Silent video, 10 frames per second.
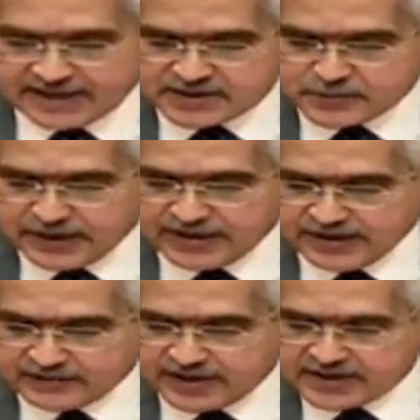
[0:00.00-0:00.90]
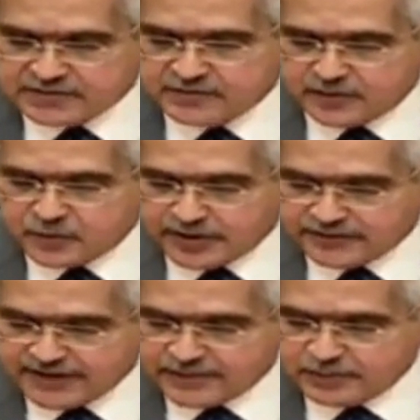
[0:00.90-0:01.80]
is being increased from
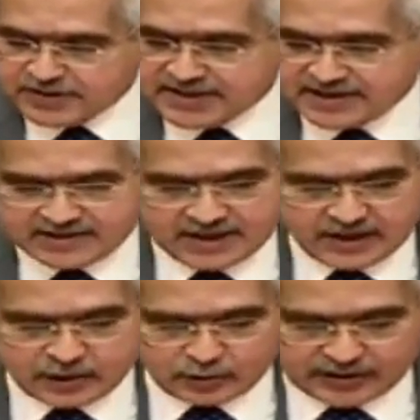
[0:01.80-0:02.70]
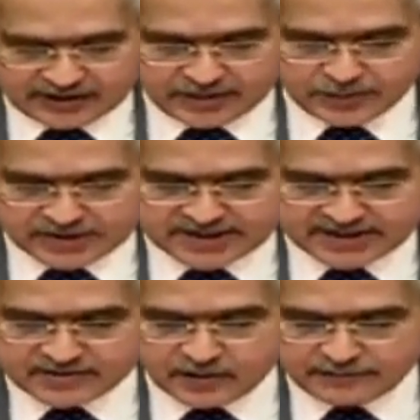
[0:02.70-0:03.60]
25% to
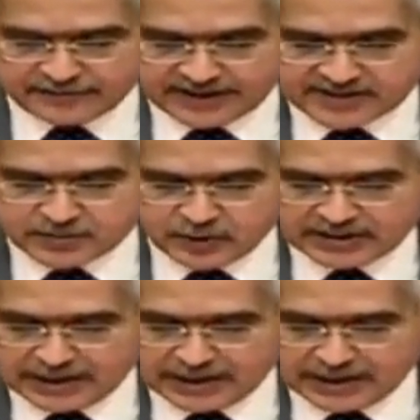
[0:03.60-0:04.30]
30% of eligible